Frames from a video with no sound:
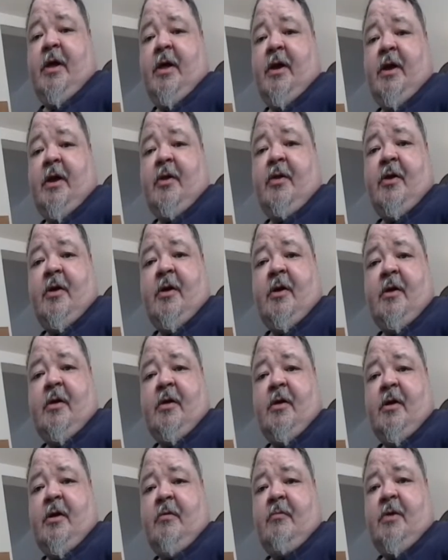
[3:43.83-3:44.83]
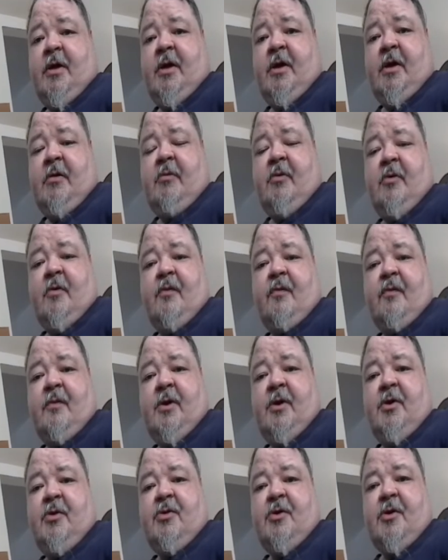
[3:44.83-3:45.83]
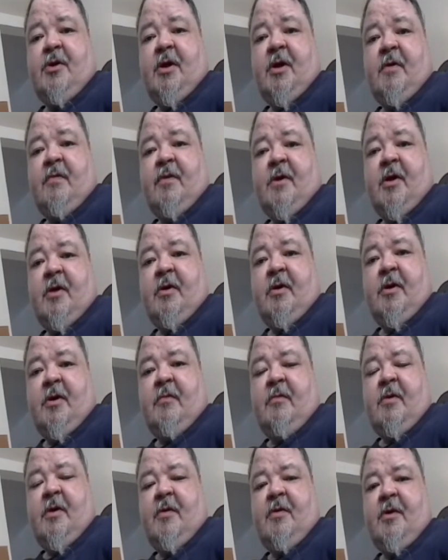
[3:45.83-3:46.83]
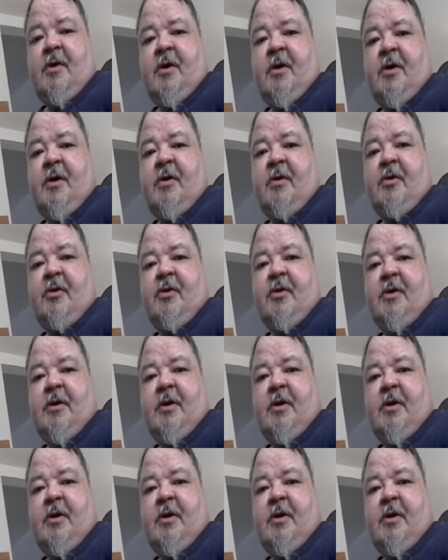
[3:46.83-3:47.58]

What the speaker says: And I thought, man, I'm going to freeze to death out here if nothing else.